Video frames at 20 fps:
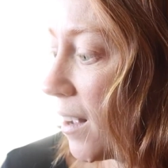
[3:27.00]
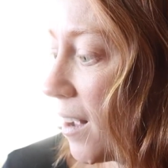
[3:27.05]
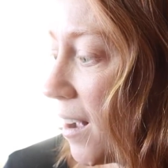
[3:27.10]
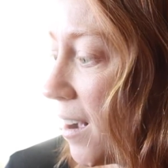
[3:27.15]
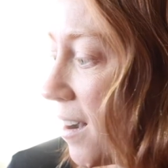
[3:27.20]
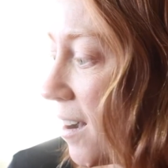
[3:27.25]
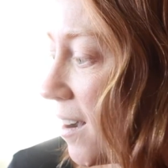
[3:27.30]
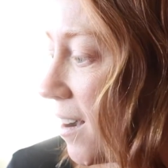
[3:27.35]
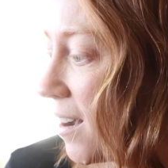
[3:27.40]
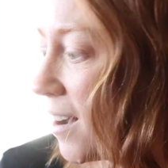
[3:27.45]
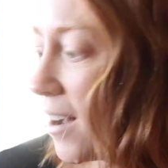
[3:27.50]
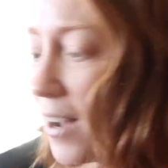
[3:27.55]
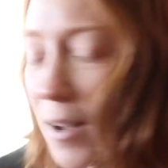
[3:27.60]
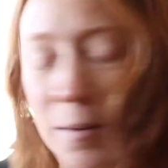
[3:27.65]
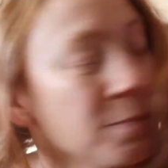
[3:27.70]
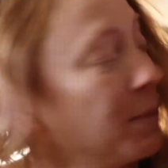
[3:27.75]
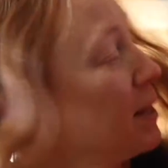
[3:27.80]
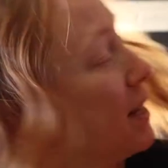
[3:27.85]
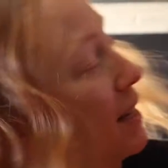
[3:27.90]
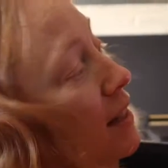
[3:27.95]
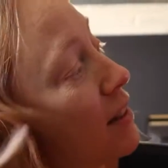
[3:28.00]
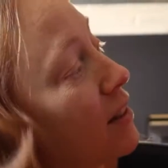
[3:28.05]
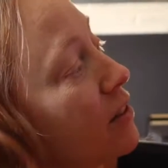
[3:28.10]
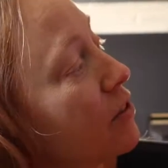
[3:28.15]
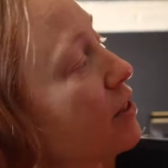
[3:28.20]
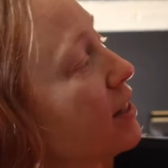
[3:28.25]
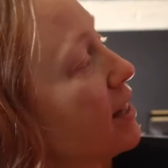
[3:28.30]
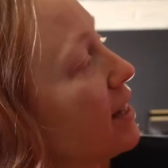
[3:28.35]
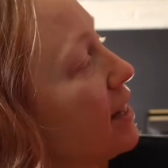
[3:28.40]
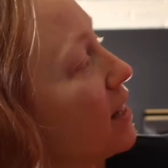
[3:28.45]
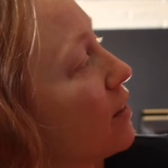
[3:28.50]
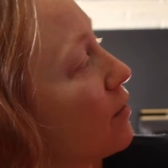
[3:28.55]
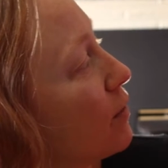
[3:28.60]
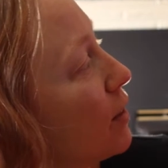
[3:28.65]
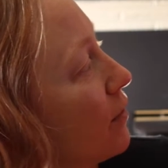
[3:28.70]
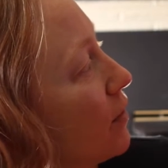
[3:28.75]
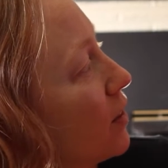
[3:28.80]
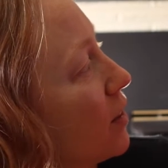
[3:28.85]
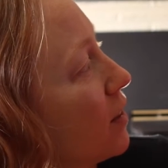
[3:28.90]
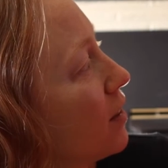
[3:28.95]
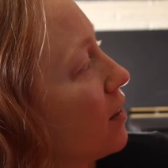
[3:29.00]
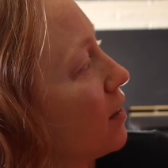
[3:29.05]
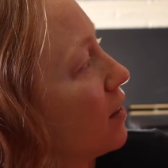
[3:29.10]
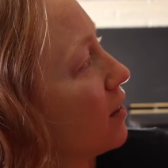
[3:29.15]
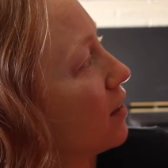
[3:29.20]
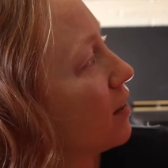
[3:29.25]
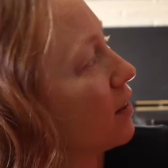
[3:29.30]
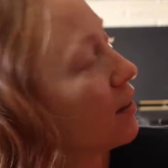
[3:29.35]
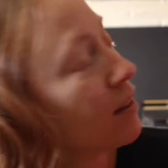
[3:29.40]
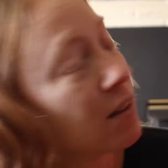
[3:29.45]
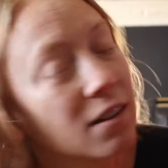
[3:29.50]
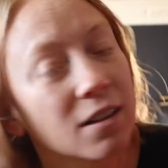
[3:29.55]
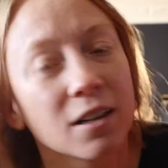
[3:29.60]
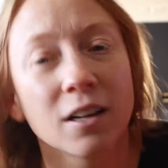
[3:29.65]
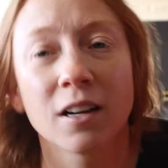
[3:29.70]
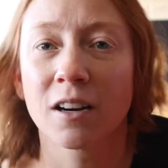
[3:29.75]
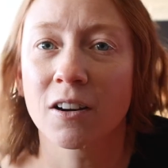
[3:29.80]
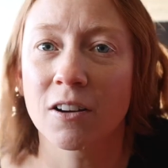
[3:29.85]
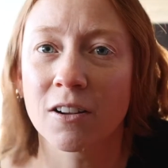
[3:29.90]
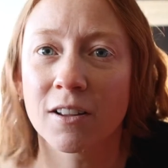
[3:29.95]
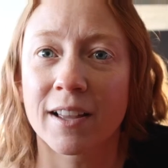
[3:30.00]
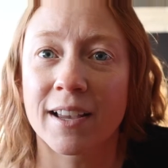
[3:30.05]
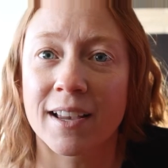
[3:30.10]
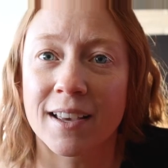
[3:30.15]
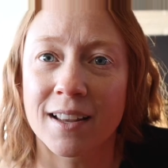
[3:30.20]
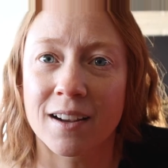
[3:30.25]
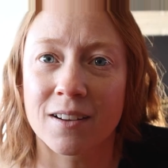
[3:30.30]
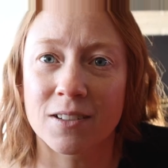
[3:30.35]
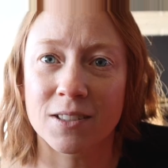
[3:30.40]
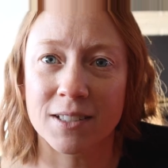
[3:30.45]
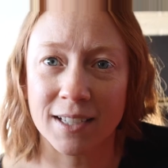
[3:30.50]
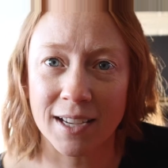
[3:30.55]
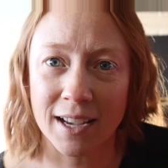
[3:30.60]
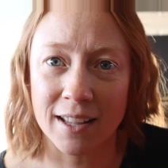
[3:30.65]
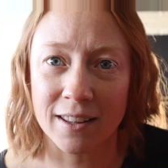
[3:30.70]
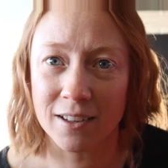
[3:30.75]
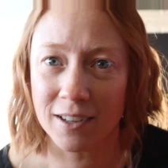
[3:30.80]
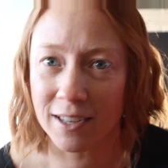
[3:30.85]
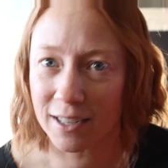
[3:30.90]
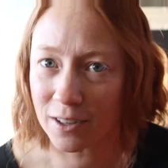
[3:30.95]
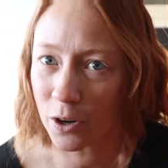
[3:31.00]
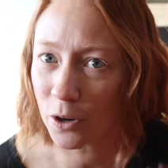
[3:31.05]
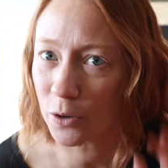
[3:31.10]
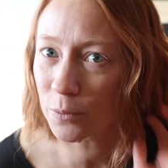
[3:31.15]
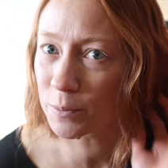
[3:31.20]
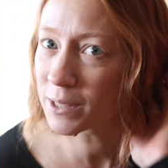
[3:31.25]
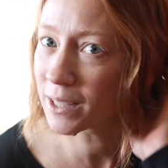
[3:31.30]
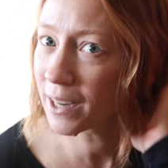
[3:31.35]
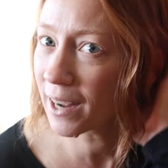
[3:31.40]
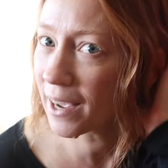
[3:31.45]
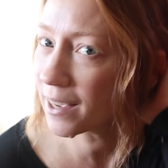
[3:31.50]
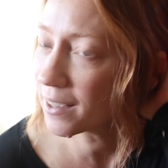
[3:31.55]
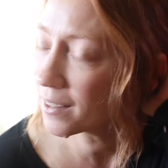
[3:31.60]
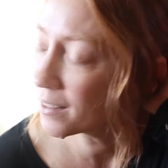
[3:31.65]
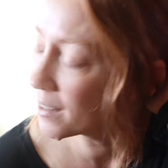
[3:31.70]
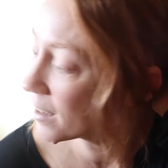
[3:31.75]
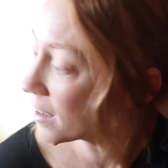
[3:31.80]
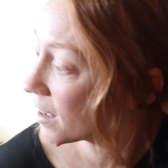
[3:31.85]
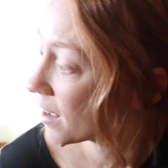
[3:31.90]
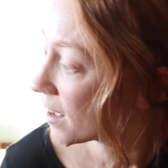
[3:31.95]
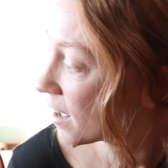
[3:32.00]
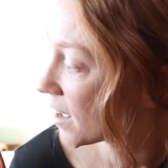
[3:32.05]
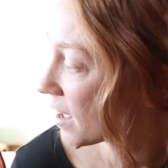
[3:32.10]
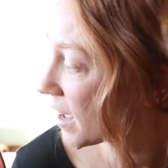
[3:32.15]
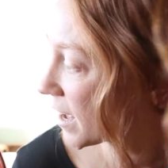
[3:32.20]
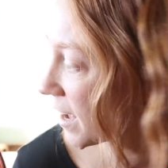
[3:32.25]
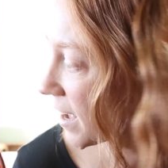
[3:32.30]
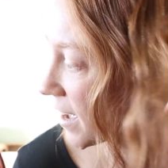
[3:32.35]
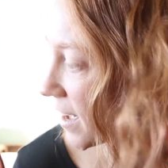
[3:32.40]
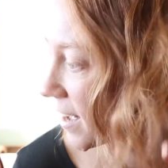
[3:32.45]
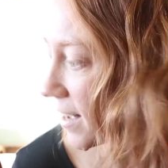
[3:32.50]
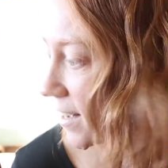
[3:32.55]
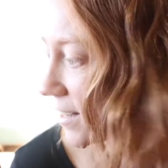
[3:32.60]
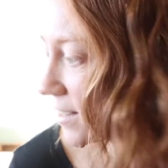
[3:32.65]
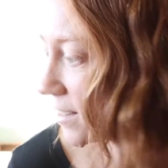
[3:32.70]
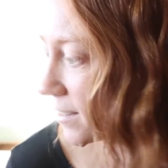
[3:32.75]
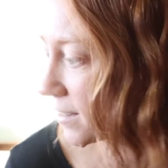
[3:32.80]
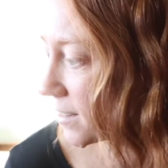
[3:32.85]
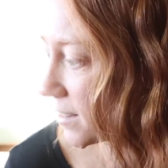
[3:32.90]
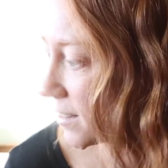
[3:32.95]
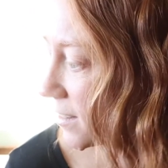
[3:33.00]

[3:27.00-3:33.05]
Me and Lucy and River are all hanging out together at home today, and